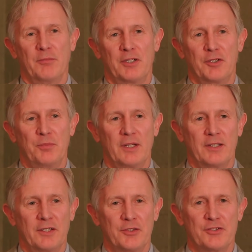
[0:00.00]
It could be
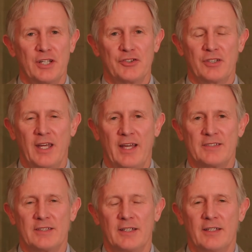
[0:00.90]
an intersection
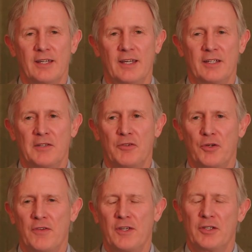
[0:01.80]
accident, and even though
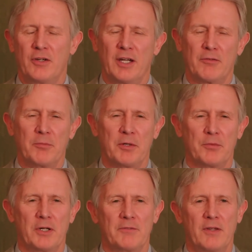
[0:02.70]
you think you kind of
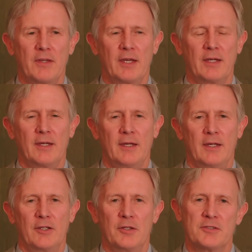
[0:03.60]
remember everything,
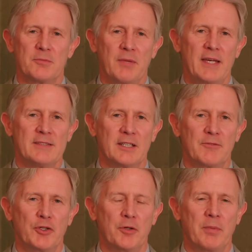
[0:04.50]
it's amazing
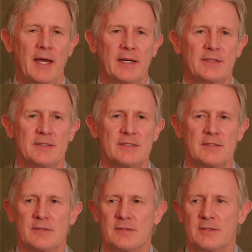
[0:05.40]
if you go back and
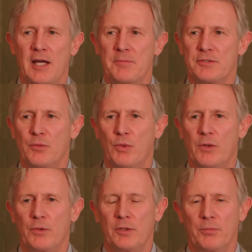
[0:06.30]
just stop somewhere
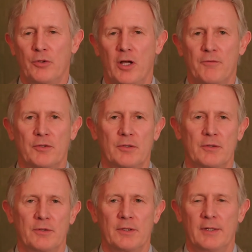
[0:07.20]
where you can pull off into